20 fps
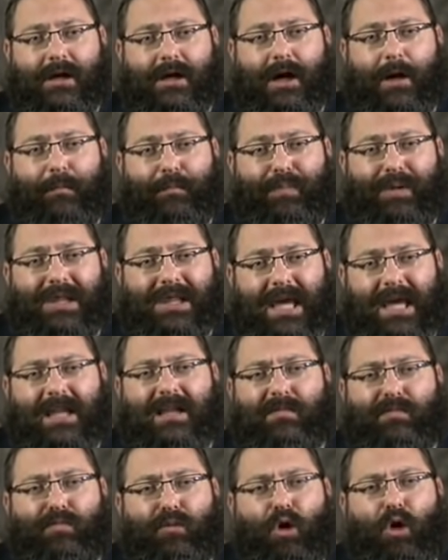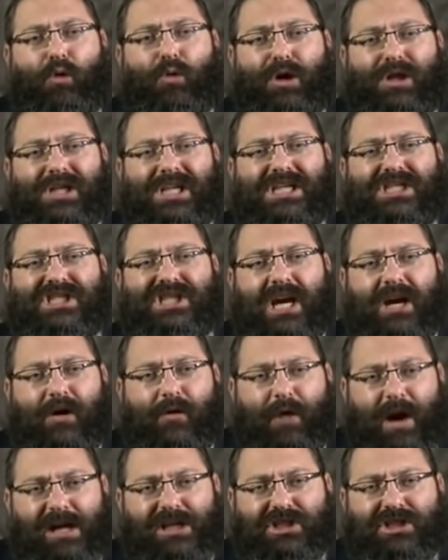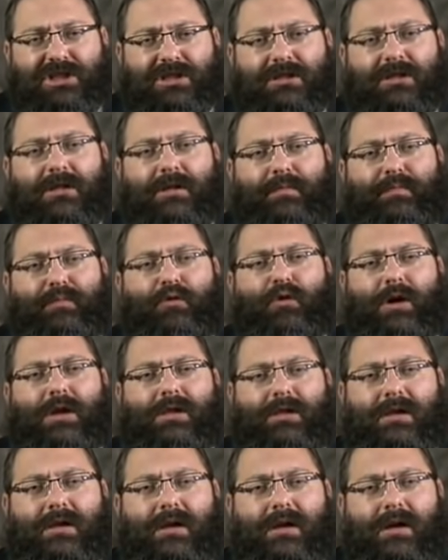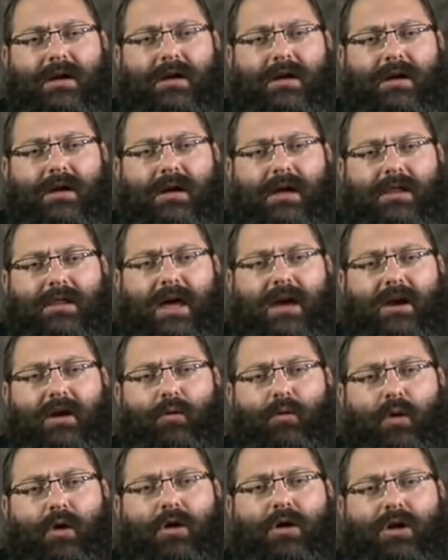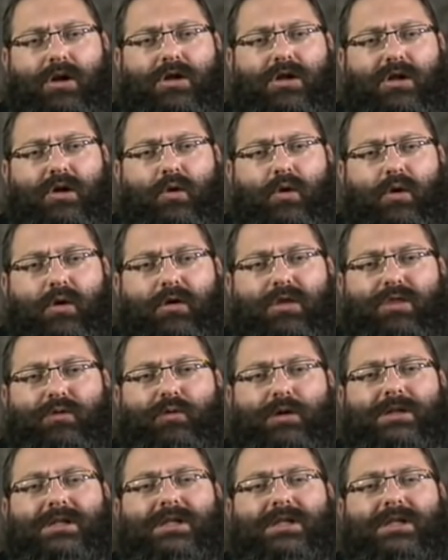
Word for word: complete moral degeneration, to the point that a world, the earth,